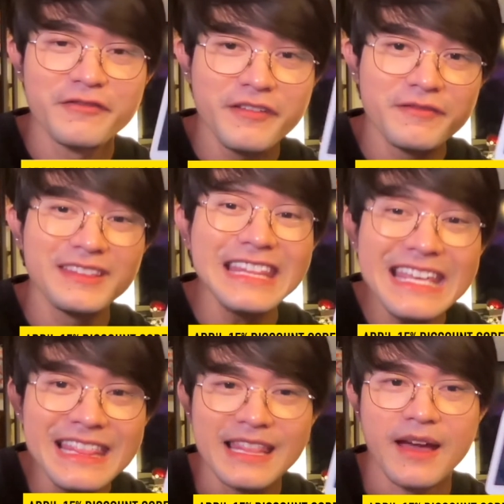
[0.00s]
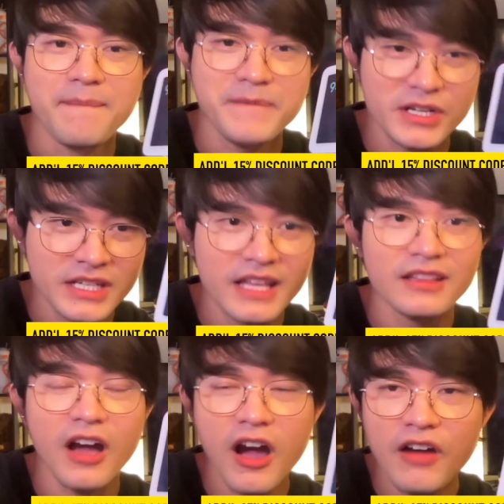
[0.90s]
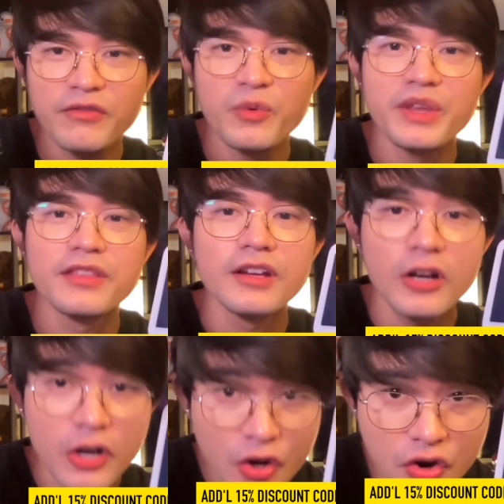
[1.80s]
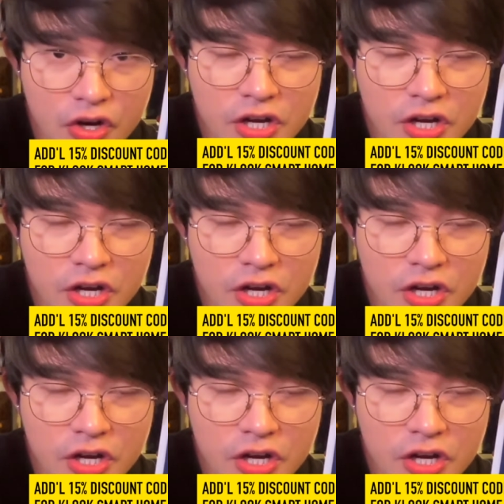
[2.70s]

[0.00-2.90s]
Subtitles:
15% off with Cloak